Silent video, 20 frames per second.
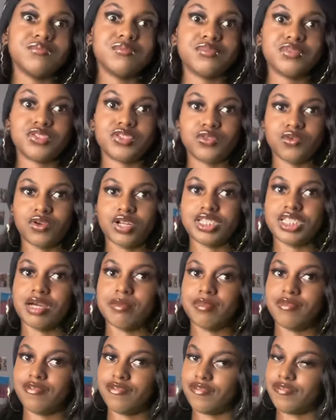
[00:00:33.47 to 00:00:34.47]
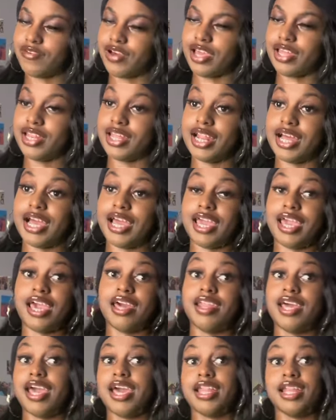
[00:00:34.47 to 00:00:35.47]
Story time of a fight that I
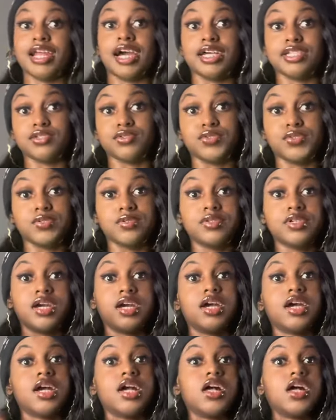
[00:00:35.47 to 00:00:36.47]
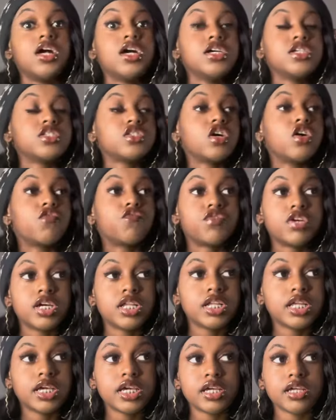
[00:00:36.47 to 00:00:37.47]
had in high school. So
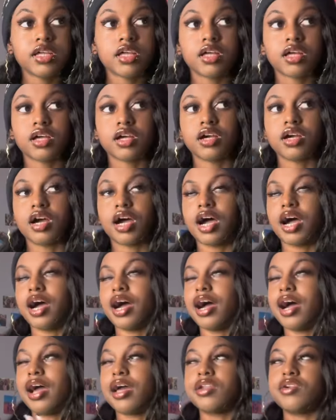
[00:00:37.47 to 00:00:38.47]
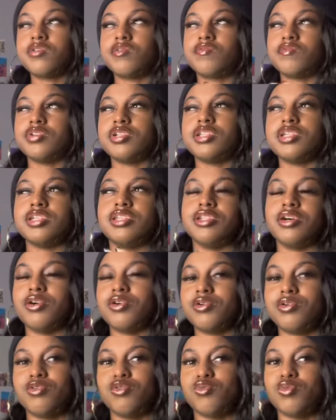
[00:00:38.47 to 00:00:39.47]
really, I don't really
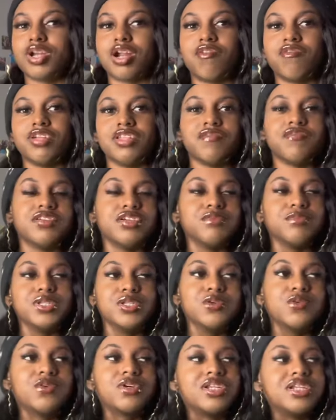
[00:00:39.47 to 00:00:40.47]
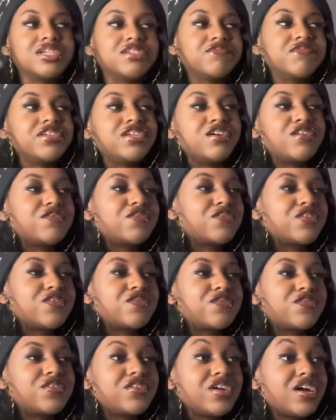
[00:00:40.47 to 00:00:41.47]
know what I'm really finna be doing in this video for
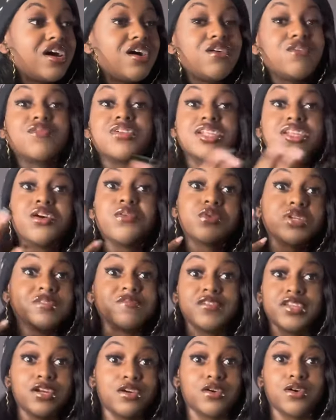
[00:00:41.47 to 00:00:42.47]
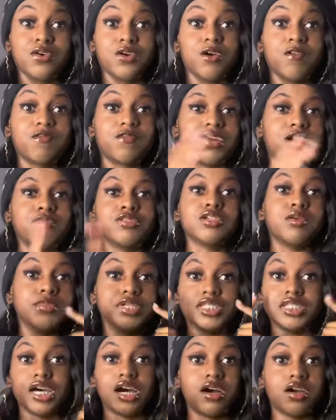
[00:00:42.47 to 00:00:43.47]
real. I don't really know what this video gonna go for. I'm just gonna be
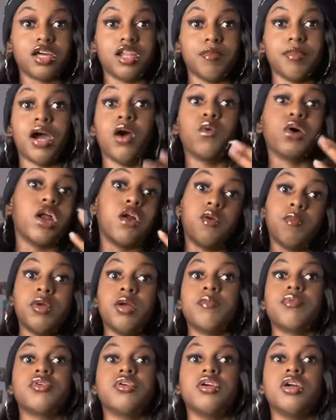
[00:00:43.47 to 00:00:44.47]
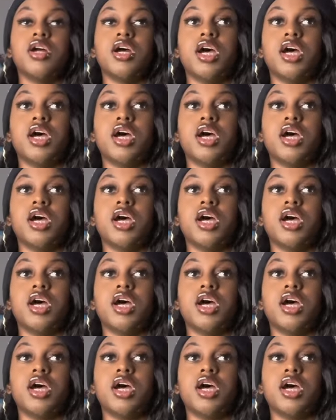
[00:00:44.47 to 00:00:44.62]
talking about what I remember.